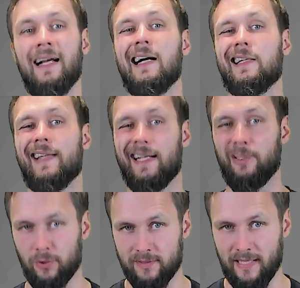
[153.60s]
and then
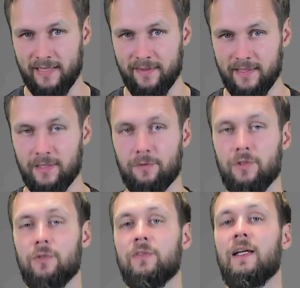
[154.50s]
conduct the
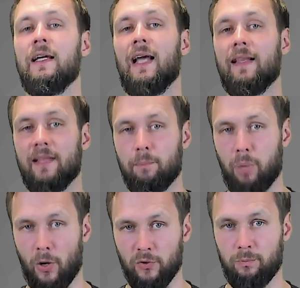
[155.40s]
interviews and then
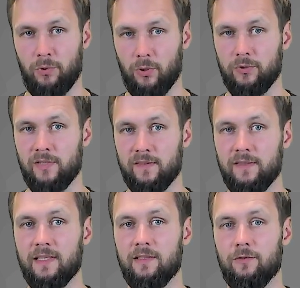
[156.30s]
post-process
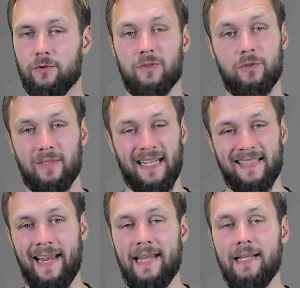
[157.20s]
the interviews. So that
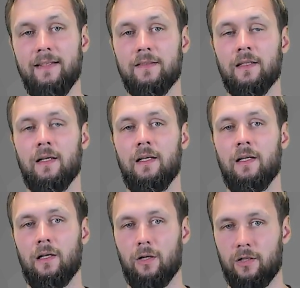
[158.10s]
takes
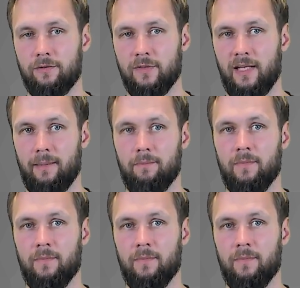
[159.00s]
a lot of time.